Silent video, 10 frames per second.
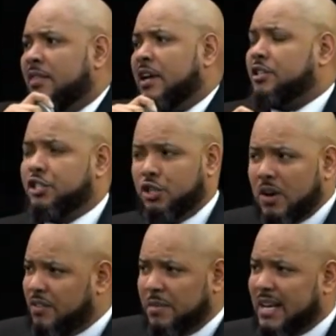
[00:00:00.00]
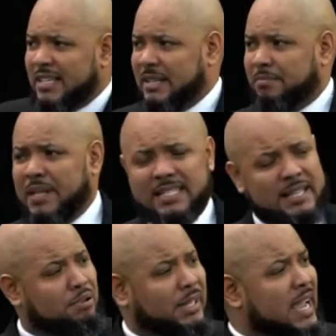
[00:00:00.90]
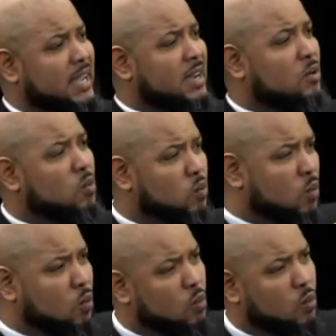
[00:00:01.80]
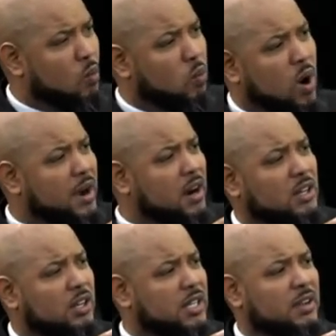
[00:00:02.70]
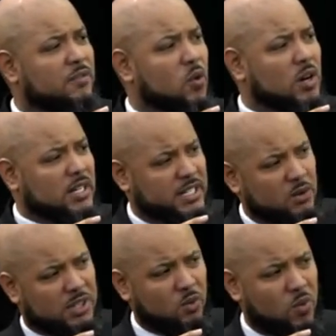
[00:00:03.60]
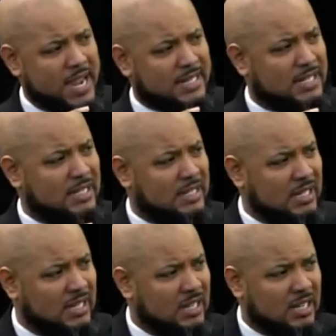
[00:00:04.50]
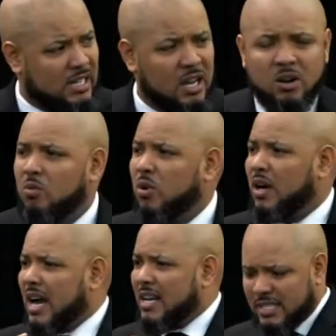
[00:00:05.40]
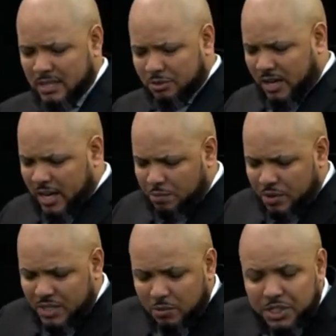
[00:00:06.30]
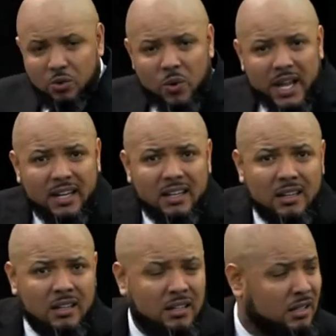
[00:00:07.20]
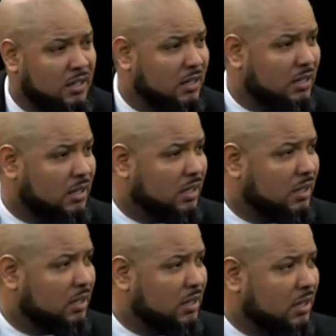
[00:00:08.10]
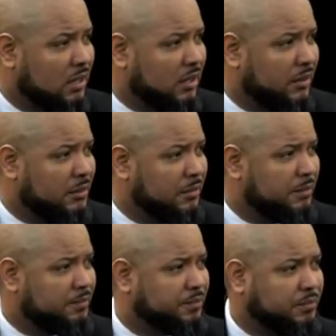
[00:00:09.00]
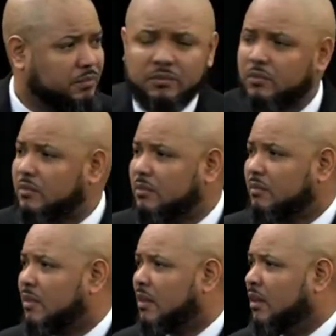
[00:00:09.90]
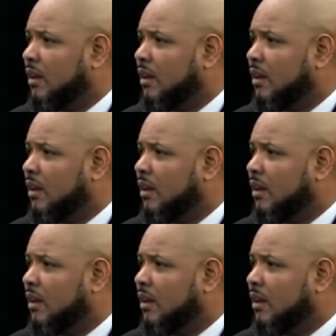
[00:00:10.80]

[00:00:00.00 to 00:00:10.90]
There's two of them that is in, that's in play. One are looking for to deal with the weight, where God has said, I'm trying to help you deal with your weight. Wow. Come on.